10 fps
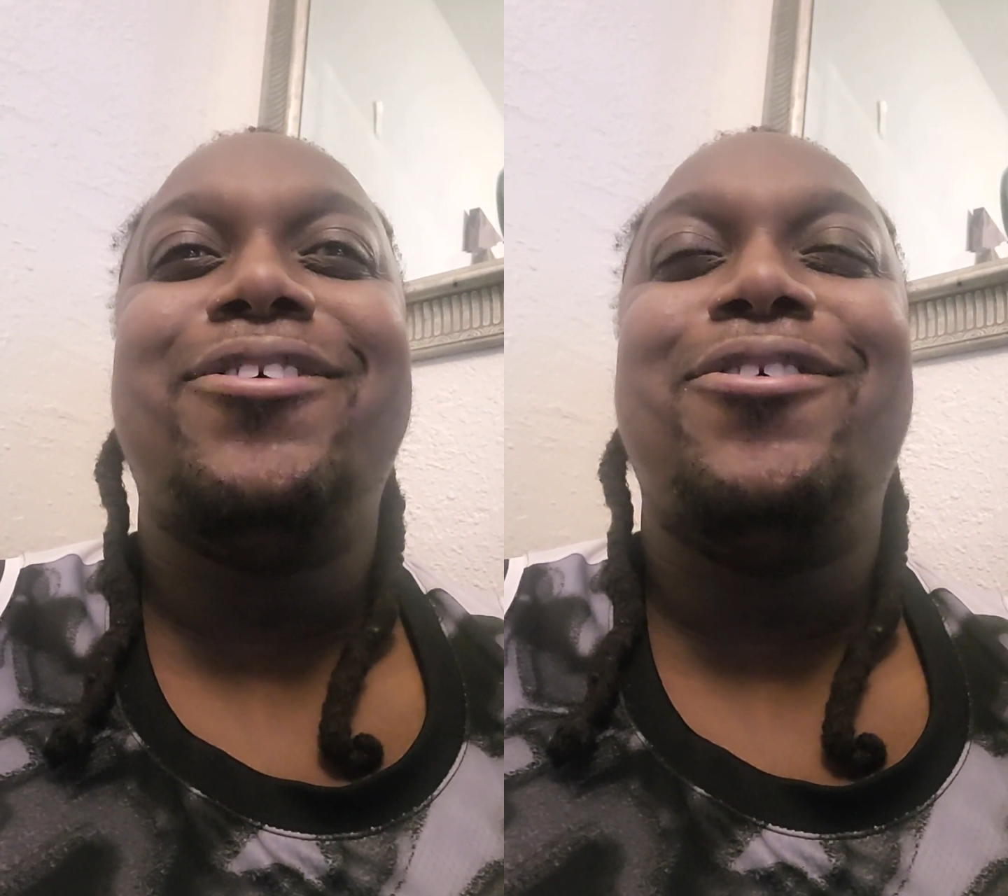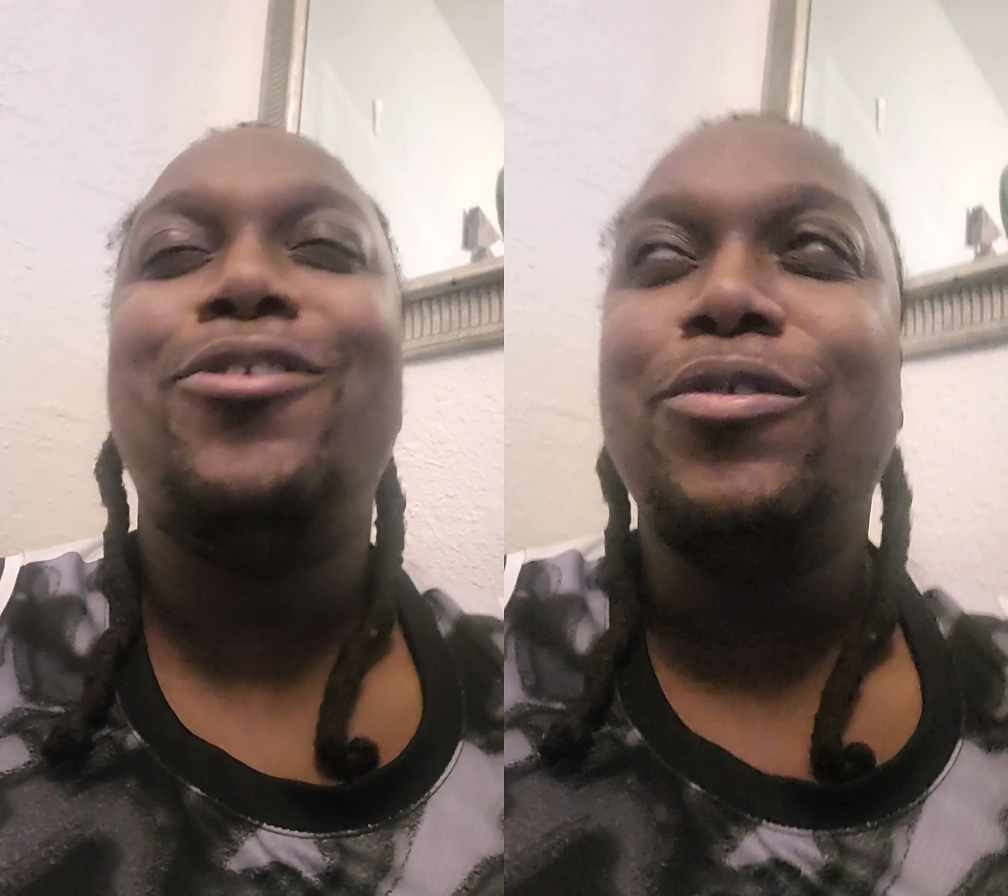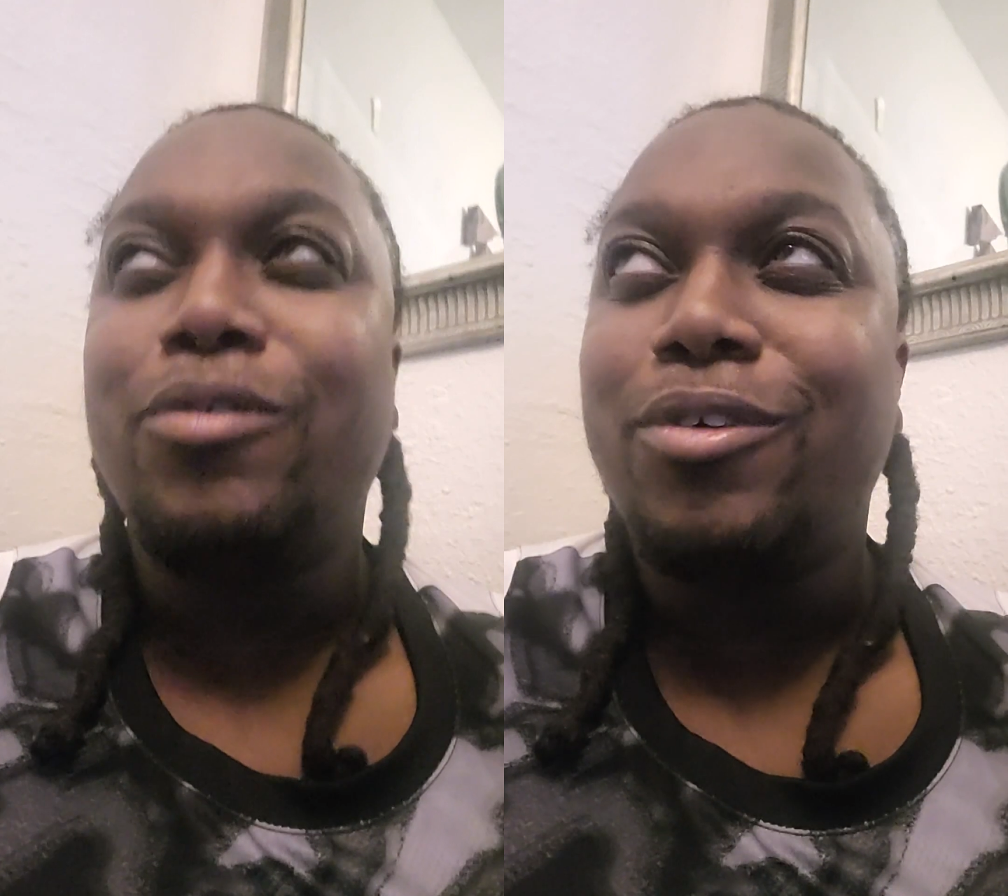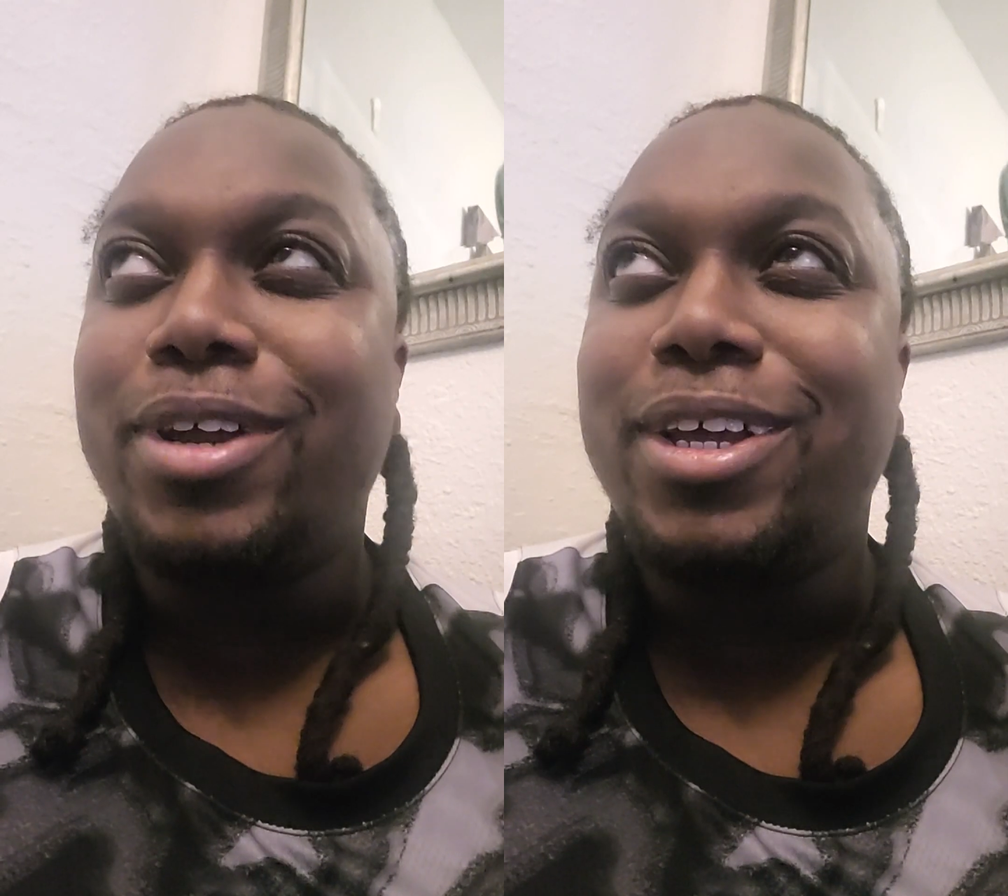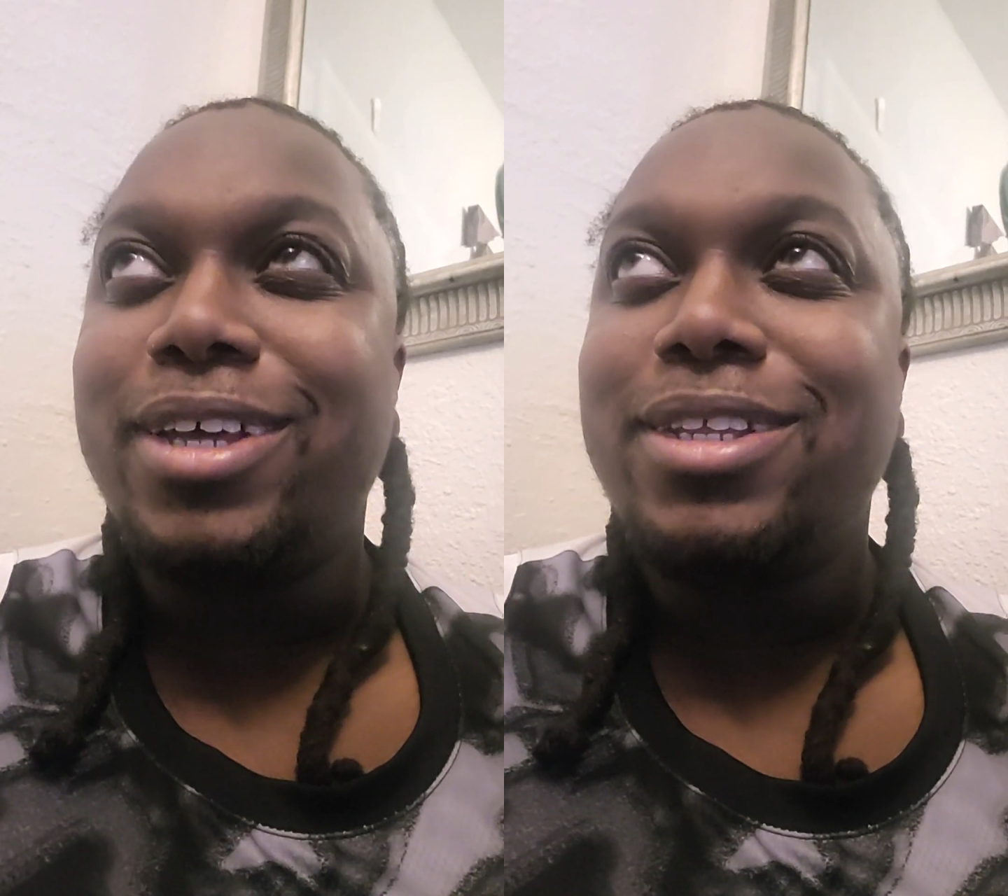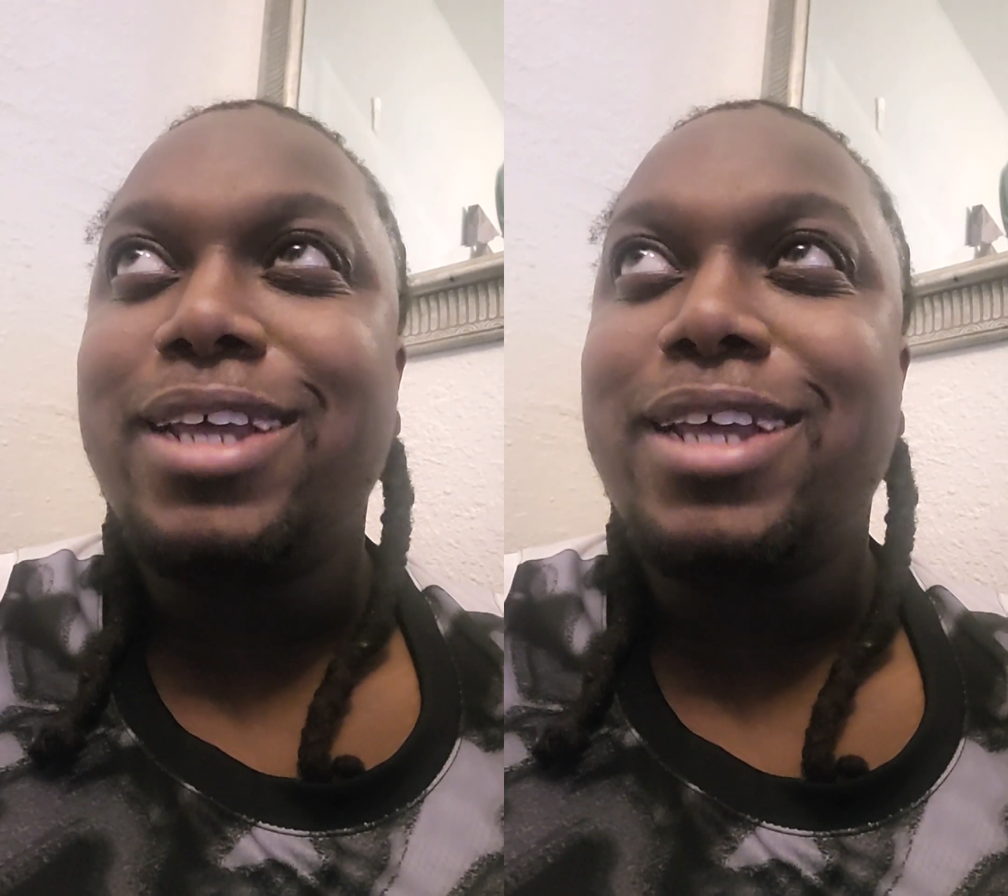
over it.